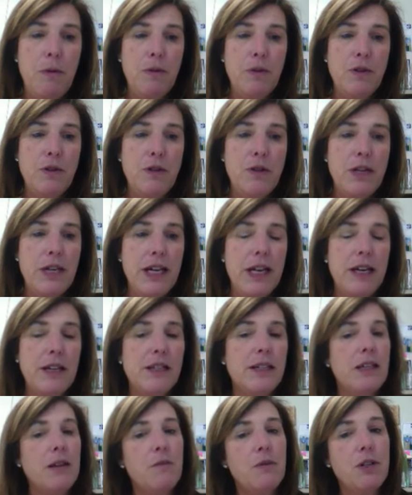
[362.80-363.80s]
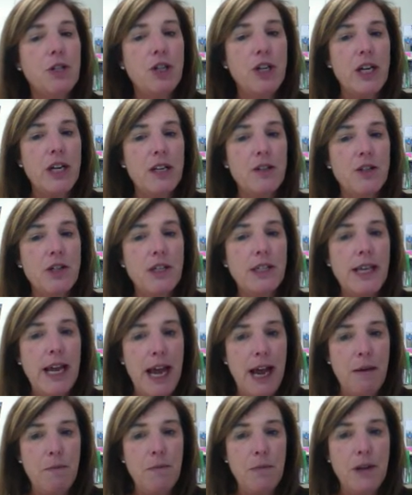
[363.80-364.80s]
we'll do it again and see what changes
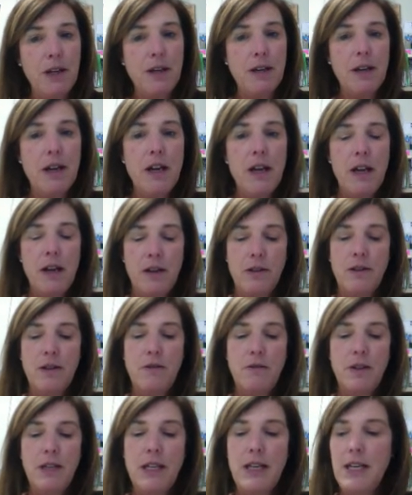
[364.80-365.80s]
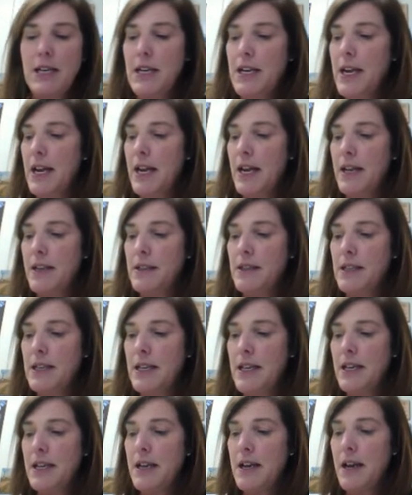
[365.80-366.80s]
happened. So TAC
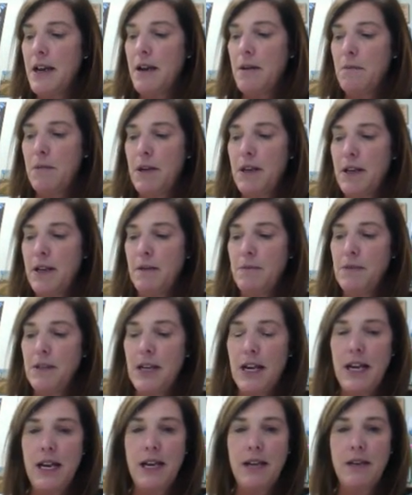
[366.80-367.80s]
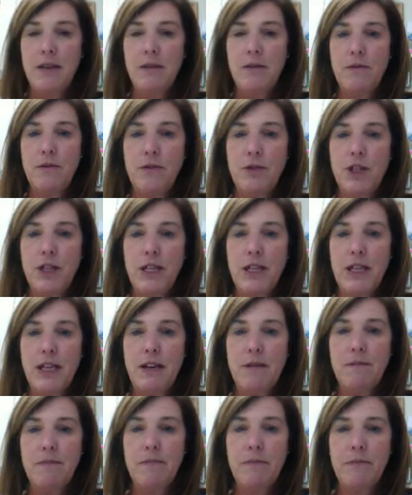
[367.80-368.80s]
becomes AUG.
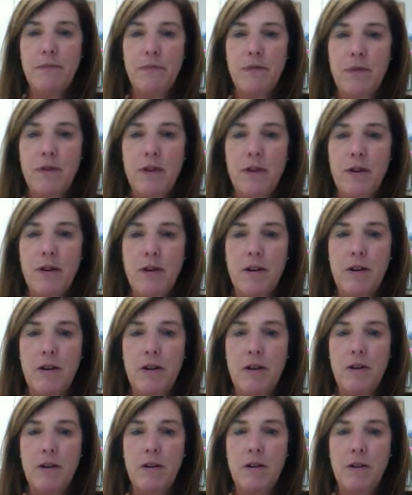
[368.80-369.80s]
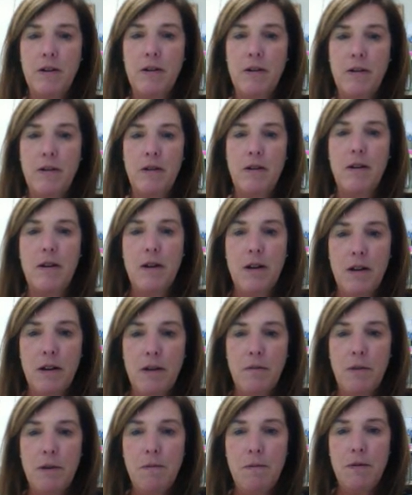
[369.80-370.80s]

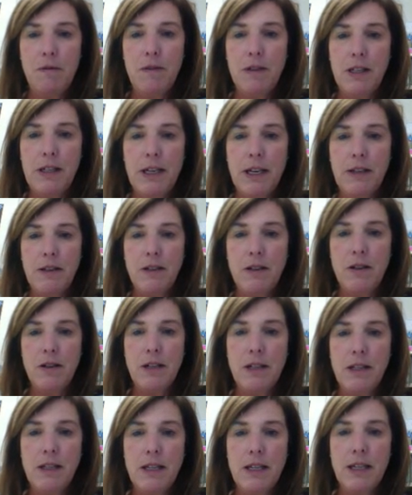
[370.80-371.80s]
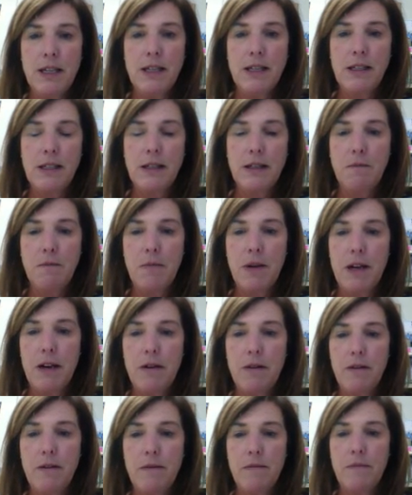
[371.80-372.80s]
Let me move this down so you can see this a little
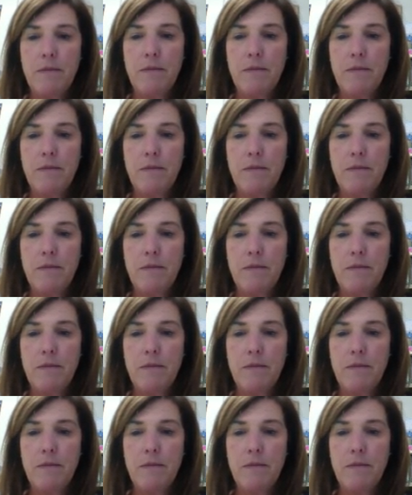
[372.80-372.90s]
better.